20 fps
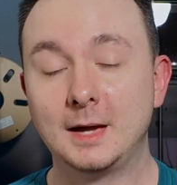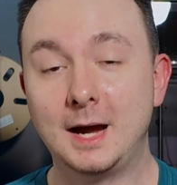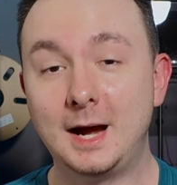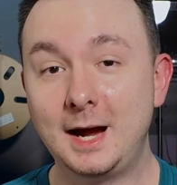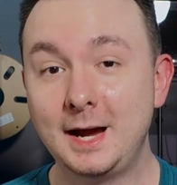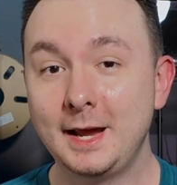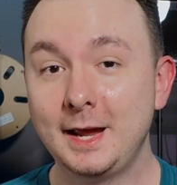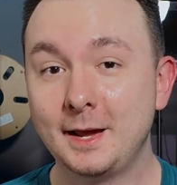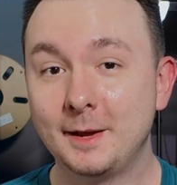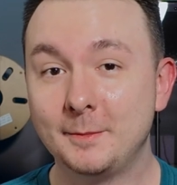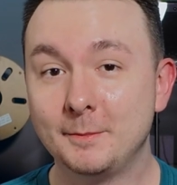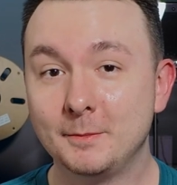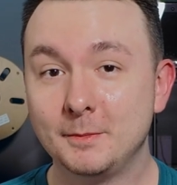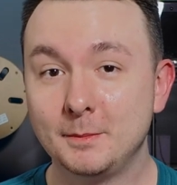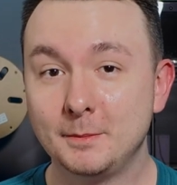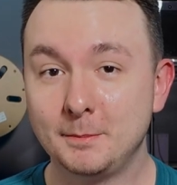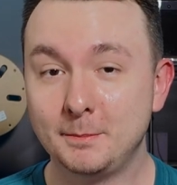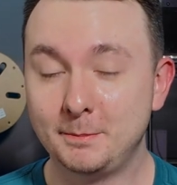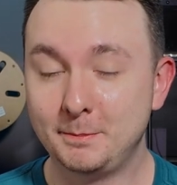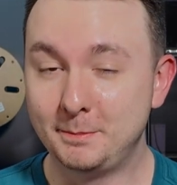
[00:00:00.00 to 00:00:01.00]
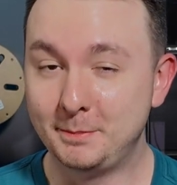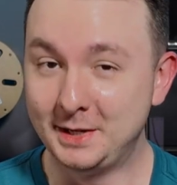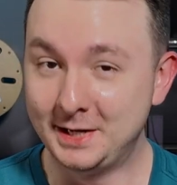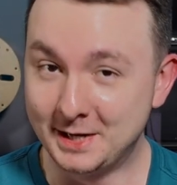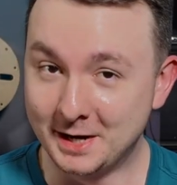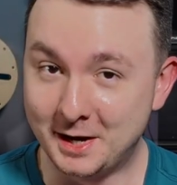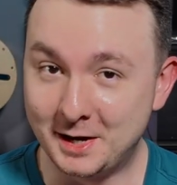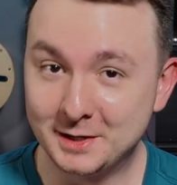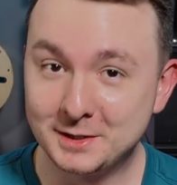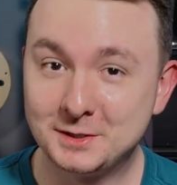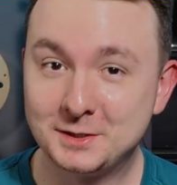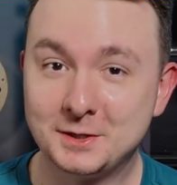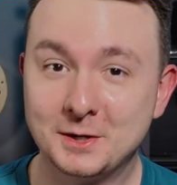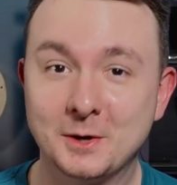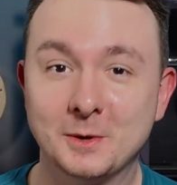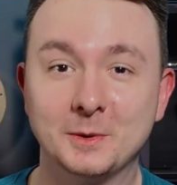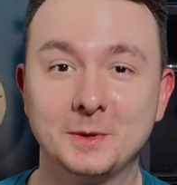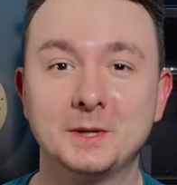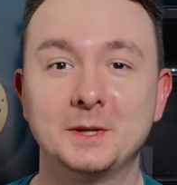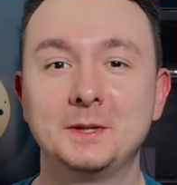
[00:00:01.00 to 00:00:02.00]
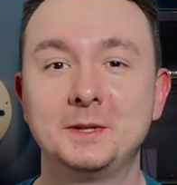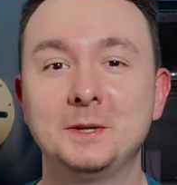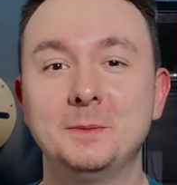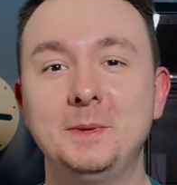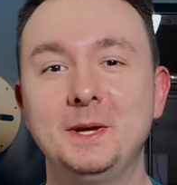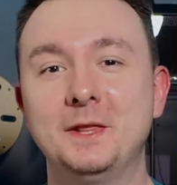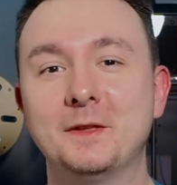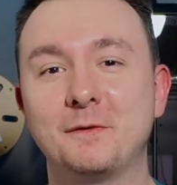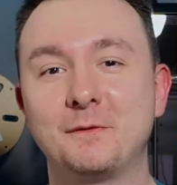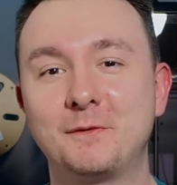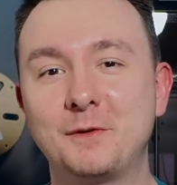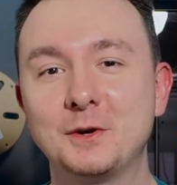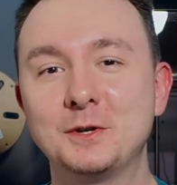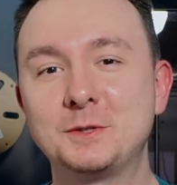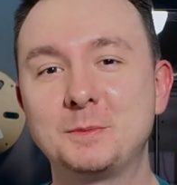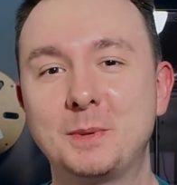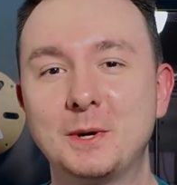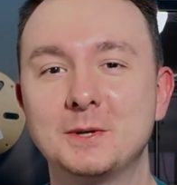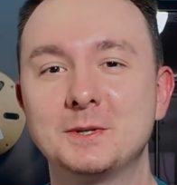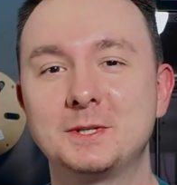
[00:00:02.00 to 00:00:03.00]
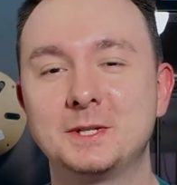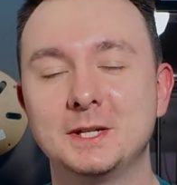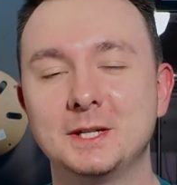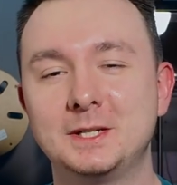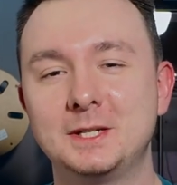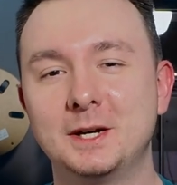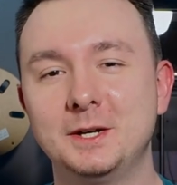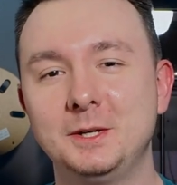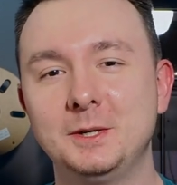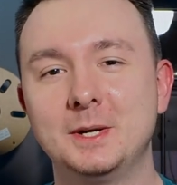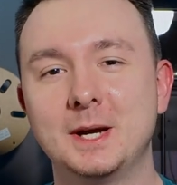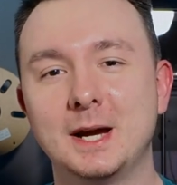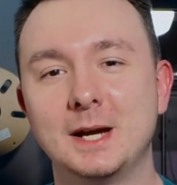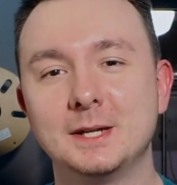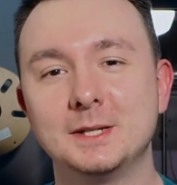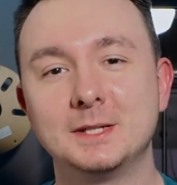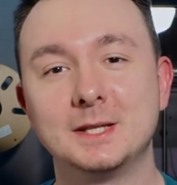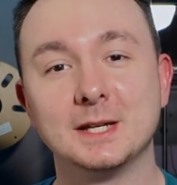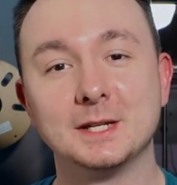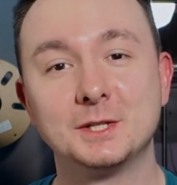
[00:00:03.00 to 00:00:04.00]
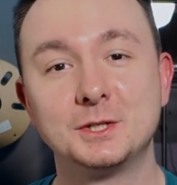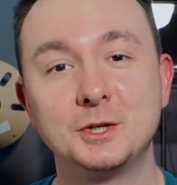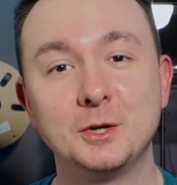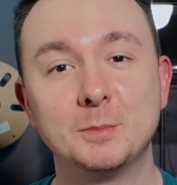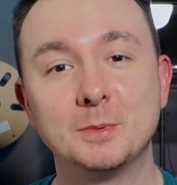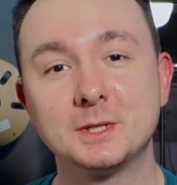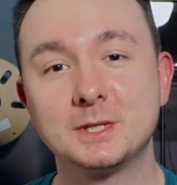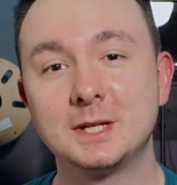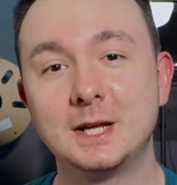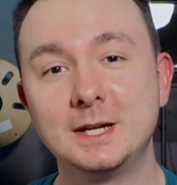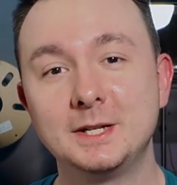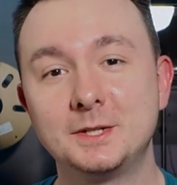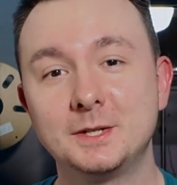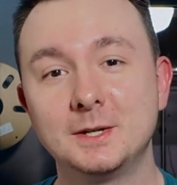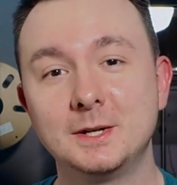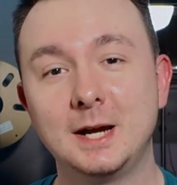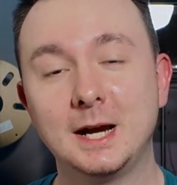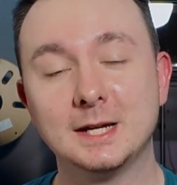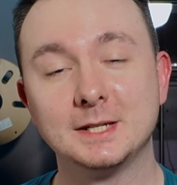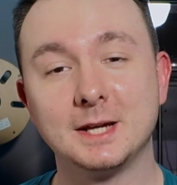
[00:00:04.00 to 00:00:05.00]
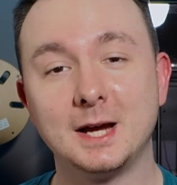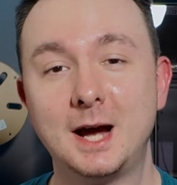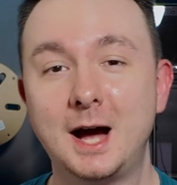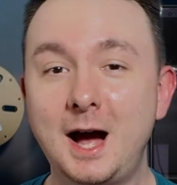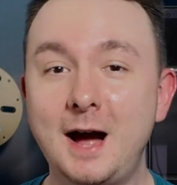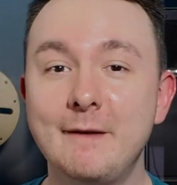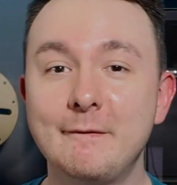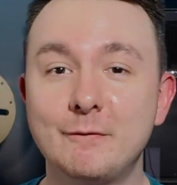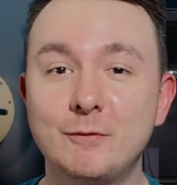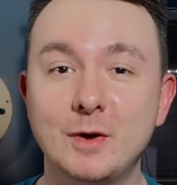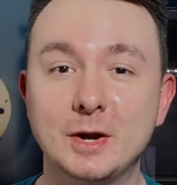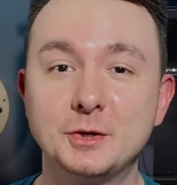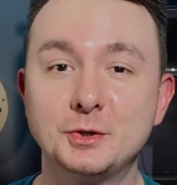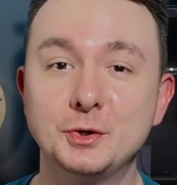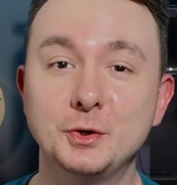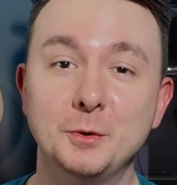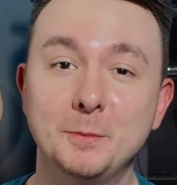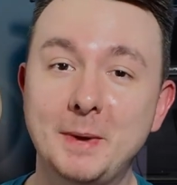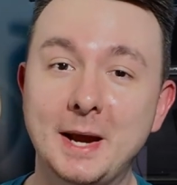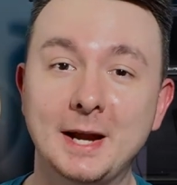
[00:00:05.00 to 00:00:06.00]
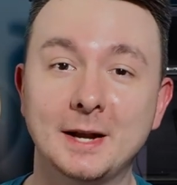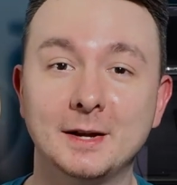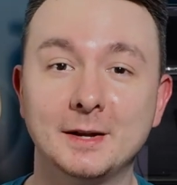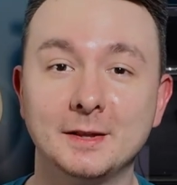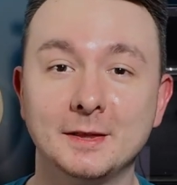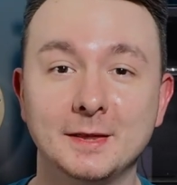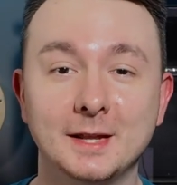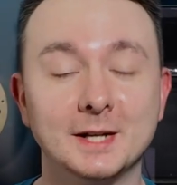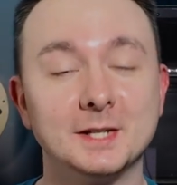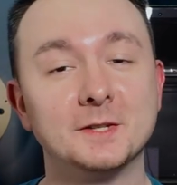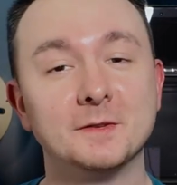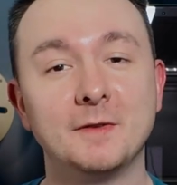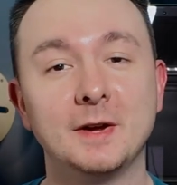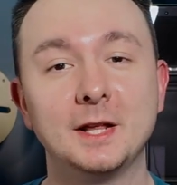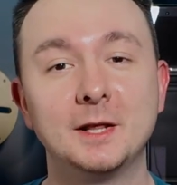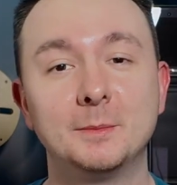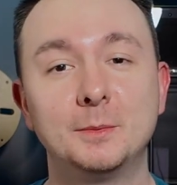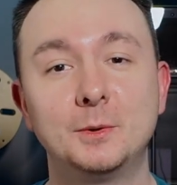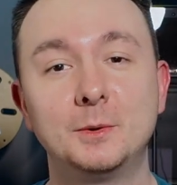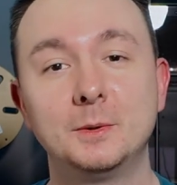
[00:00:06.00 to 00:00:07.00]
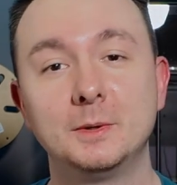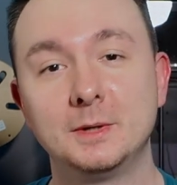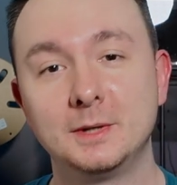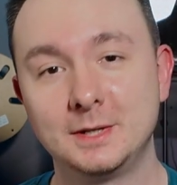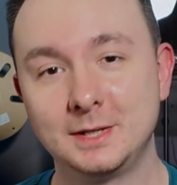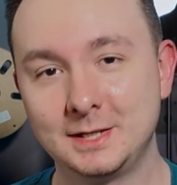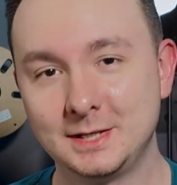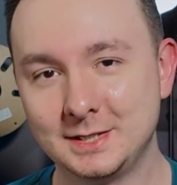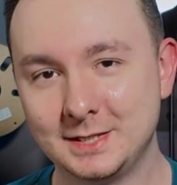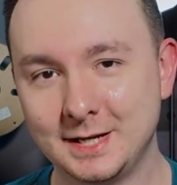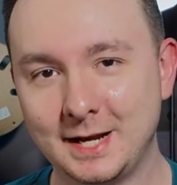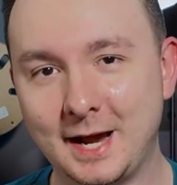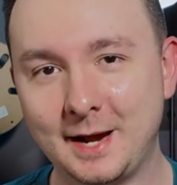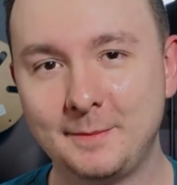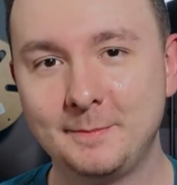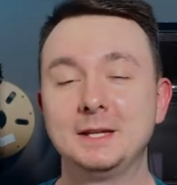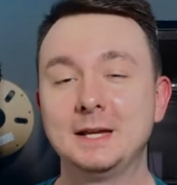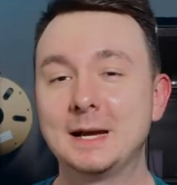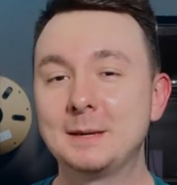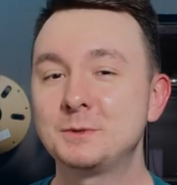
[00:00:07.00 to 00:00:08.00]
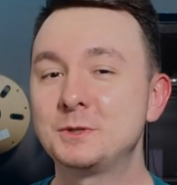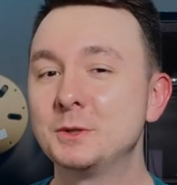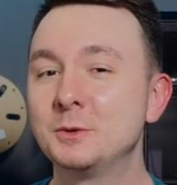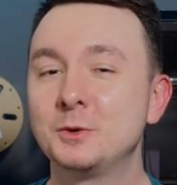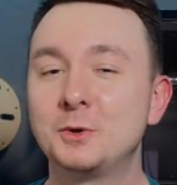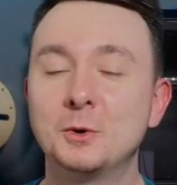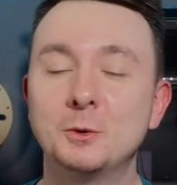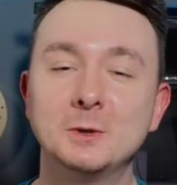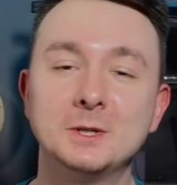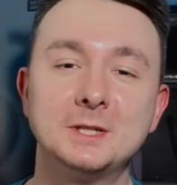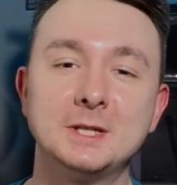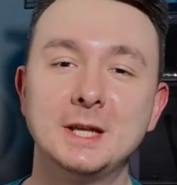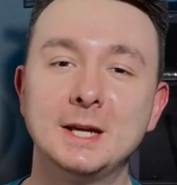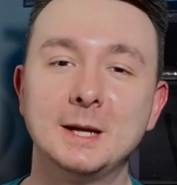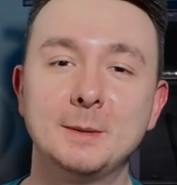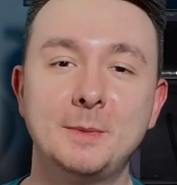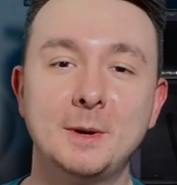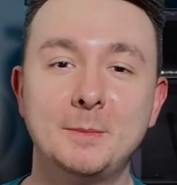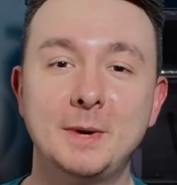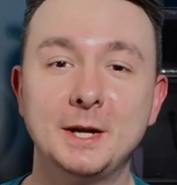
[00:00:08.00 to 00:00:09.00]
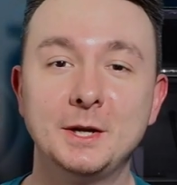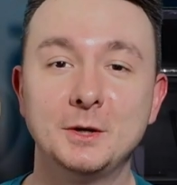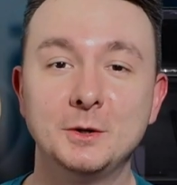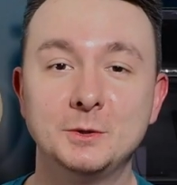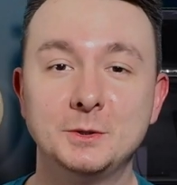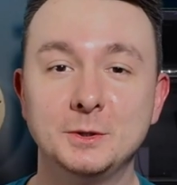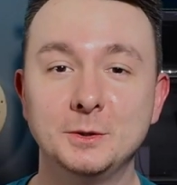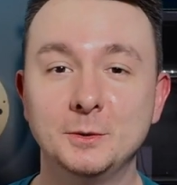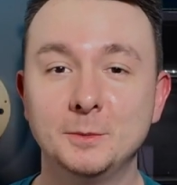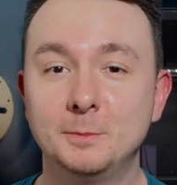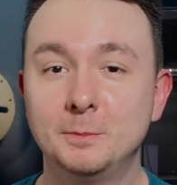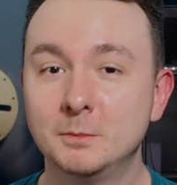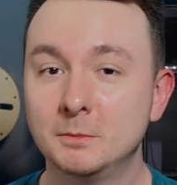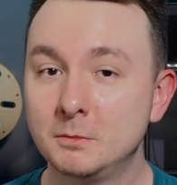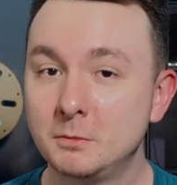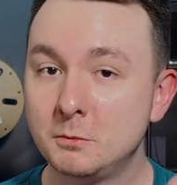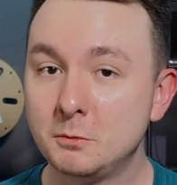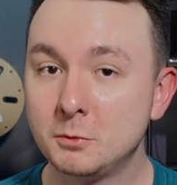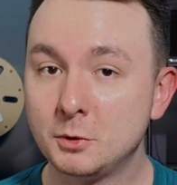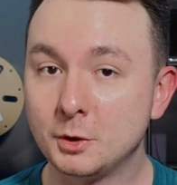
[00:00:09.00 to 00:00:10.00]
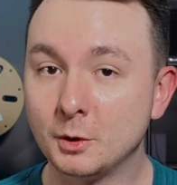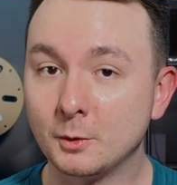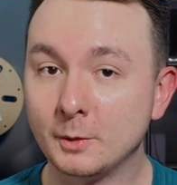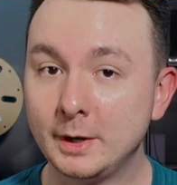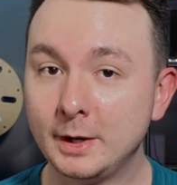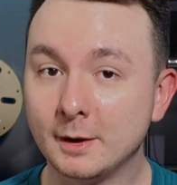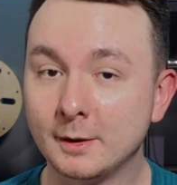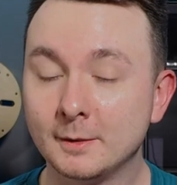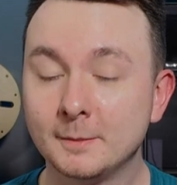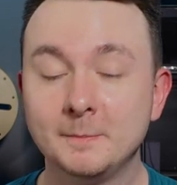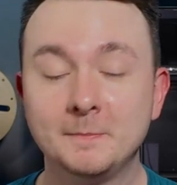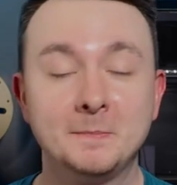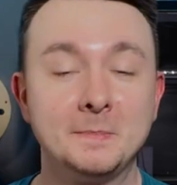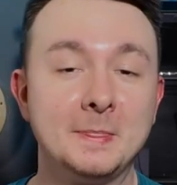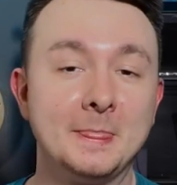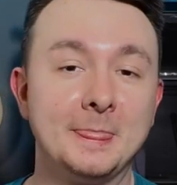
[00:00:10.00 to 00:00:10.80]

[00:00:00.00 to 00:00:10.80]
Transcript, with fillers: I am beyond stoked to be the first person to tell you guys that Super Slicer has a hot, fresh new beta that is available today. The absolute coolest thing about my YouTube career